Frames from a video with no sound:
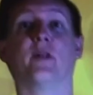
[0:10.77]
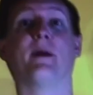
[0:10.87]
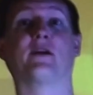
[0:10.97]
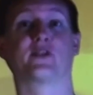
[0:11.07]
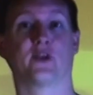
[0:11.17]
learned
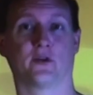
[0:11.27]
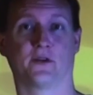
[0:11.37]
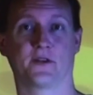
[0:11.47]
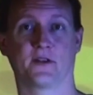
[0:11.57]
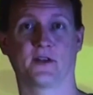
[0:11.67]
about
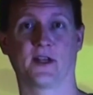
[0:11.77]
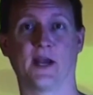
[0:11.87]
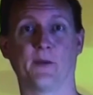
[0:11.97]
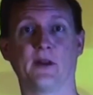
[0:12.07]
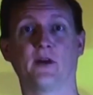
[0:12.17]
circles,
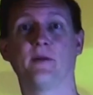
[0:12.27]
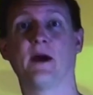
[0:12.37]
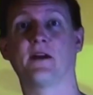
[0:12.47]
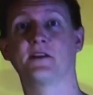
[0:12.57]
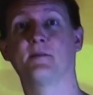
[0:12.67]
and we learned
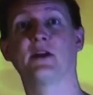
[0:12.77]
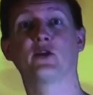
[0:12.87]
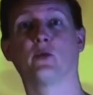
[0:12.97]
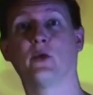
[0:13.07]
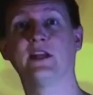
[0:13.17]
about a
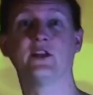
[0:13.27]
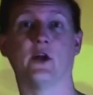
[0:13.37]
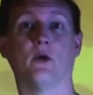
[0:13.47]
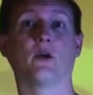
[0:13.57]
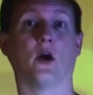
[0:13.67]
special
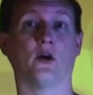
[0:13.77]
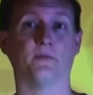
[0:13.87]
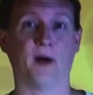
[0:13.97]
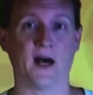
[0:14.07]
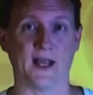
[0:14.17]
ratio
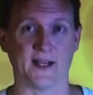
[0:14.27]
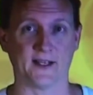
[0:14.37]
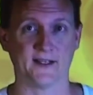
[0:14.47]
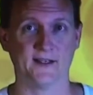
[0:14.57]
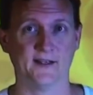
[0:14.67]
called pi.
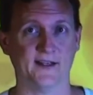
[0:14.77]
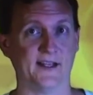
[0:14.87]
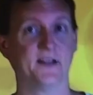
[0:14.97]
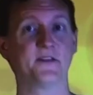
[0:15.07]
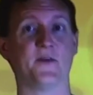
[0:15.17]

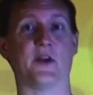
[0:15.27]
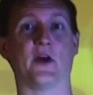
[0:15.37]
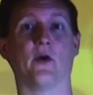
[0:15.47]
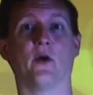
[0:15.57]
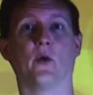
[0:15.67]
In this
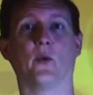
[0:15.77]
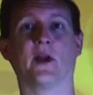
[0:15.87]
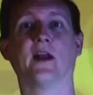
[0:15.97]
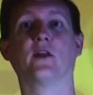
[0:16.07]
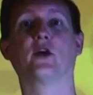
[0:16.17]
video,
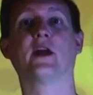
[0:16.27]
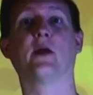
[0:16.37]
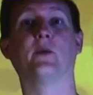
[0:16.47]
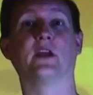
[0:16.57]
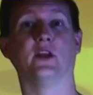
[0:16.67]
we're going to learn
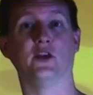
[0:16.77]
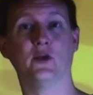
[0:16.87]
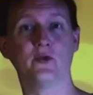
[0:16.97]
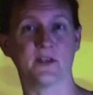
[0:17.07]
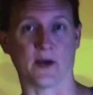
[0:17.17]
how we can
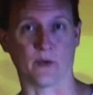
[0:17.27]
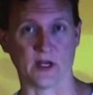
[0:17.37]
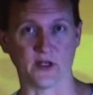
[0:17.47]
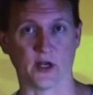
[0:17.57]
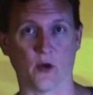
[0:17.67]
use that
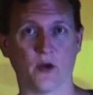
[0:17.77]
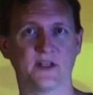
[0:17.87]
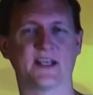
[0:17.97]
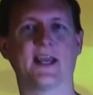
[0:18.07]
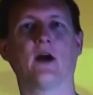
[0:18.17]
ratio
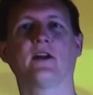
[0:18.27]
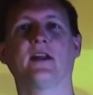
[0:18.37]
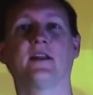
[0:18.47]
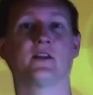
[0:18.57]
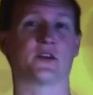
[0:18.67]
to
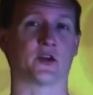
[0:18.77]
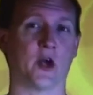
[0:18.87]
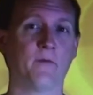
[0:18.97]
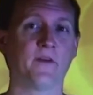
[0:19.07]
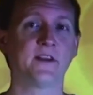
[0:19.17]
calculate the
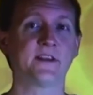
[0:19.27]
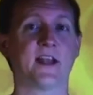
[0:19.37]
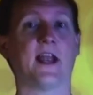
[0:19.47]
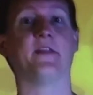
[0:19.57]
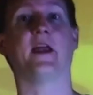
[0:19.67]

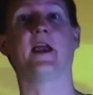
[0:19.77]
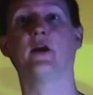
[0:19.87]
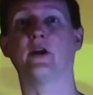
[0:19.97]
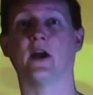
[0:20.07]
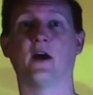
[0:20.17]
circumference and the
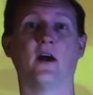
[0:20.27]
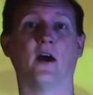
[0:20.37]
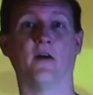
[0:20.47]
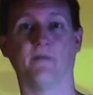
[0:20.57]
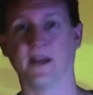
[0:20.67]
area
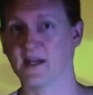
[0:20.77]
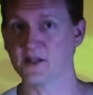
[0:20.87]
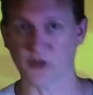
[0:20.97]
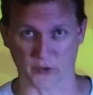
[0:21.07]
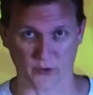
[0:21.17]
of any
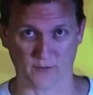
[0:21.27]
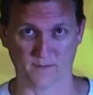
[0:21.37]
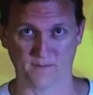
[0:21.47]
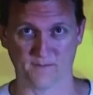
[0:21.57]
circle.